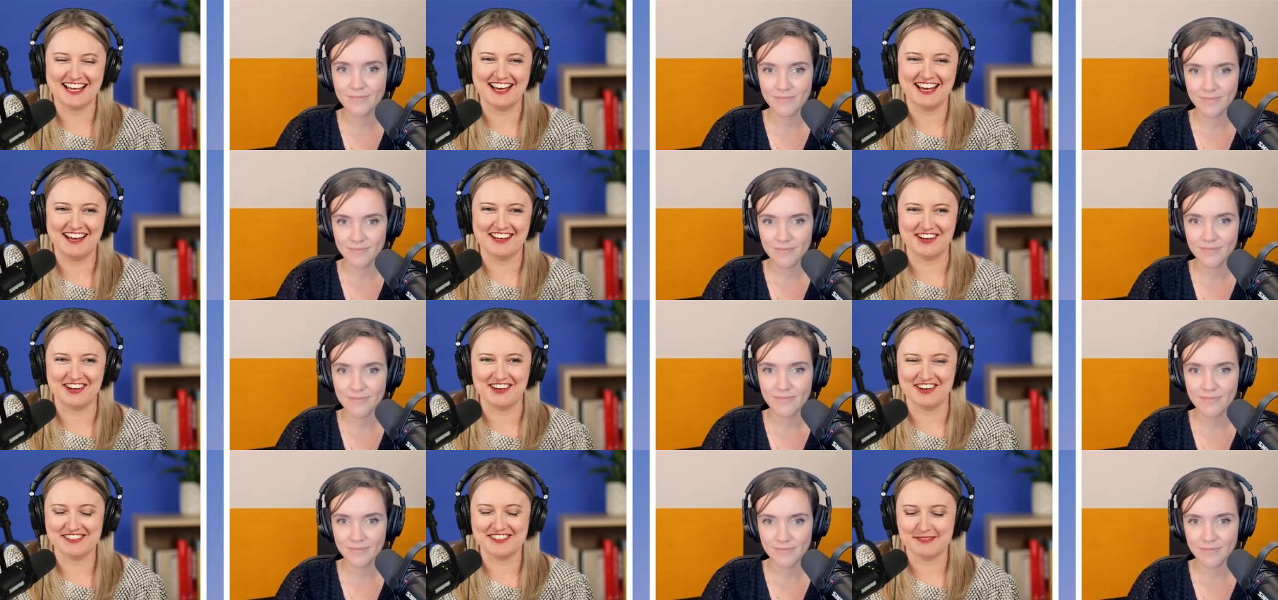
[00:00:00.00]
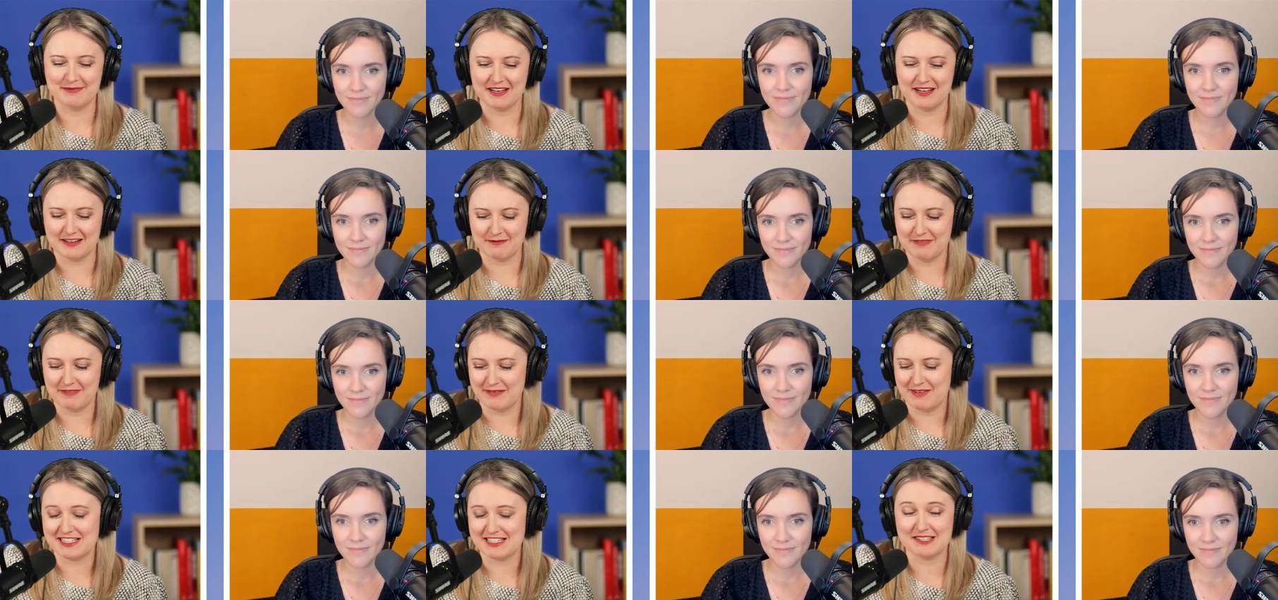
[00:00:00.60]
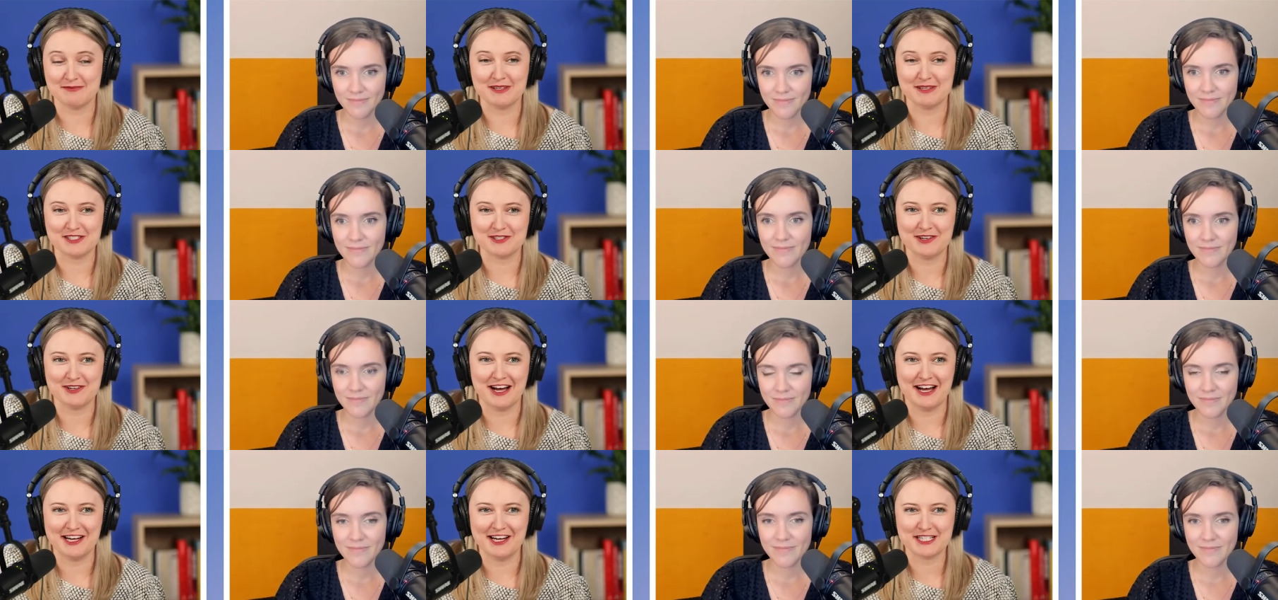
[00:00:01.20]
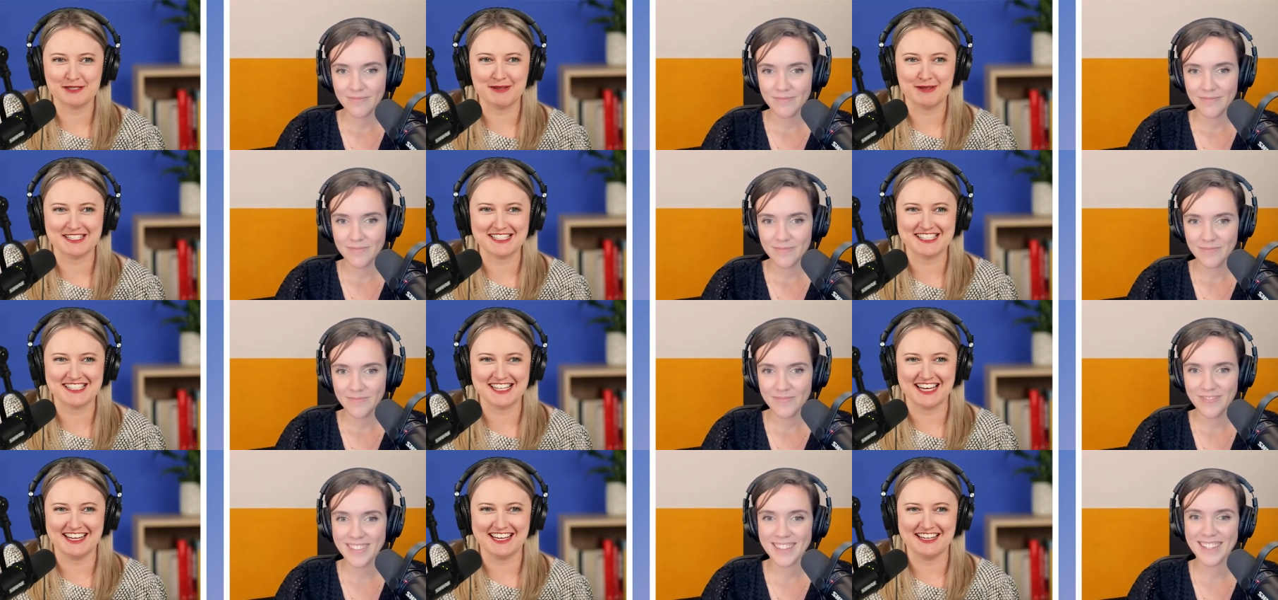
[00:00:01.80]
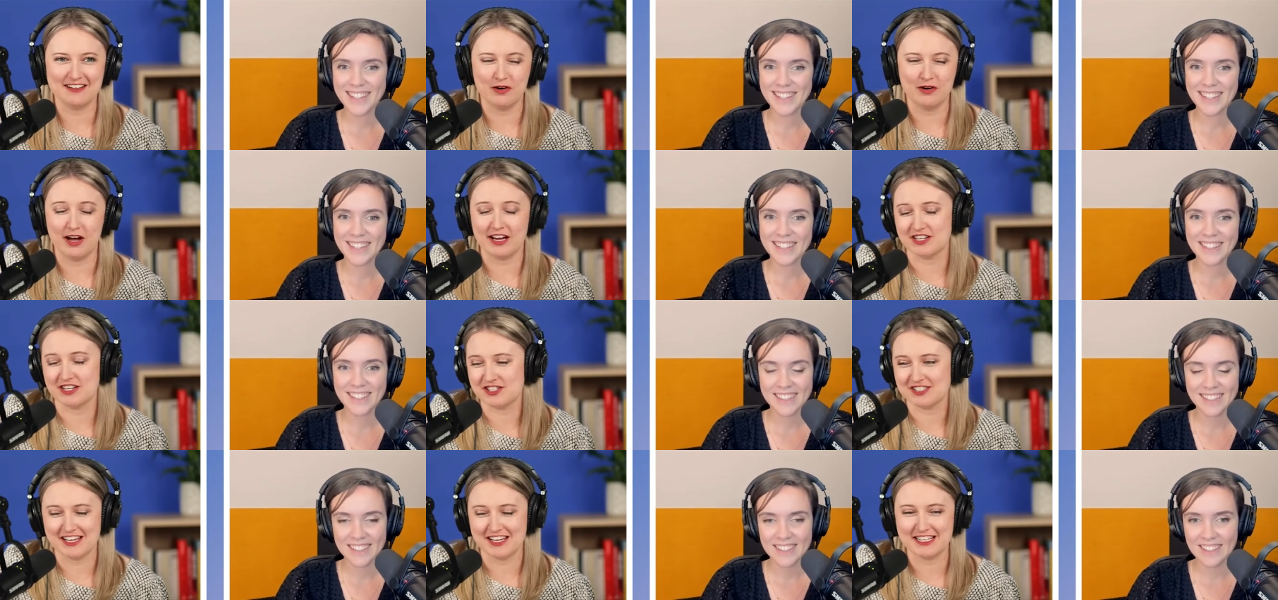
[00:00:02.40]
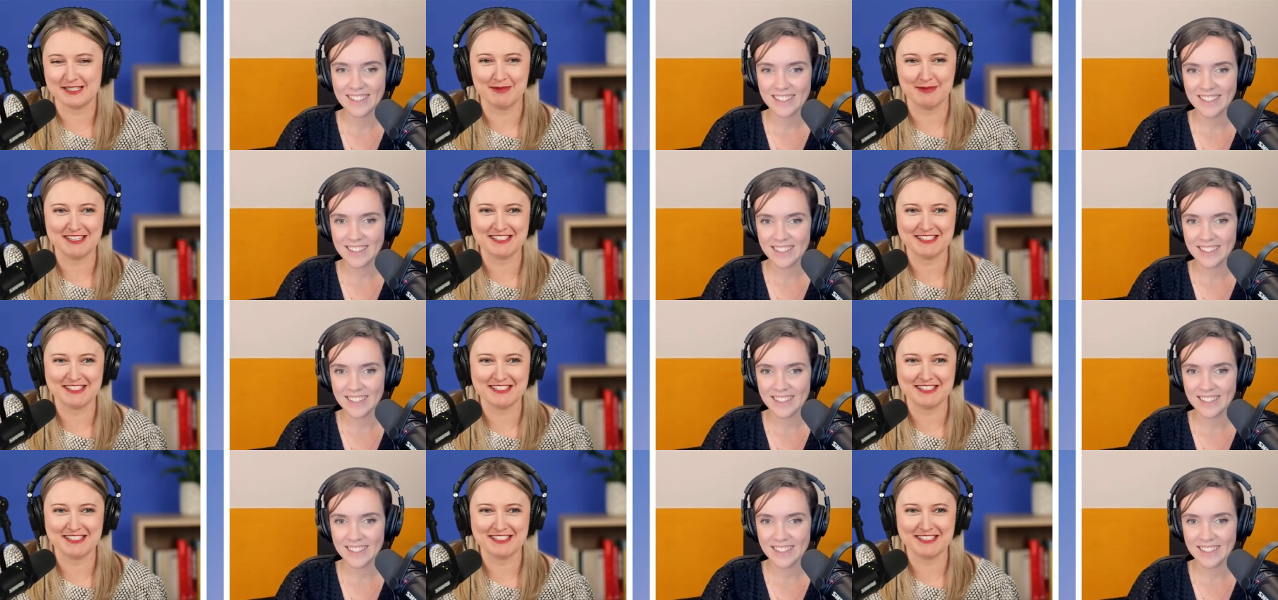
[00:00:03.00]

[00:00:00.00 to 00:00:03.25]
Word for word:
Speaker 1: I don't know, it's bit maybe it's a bit too harsh, but to say well, I can just say it to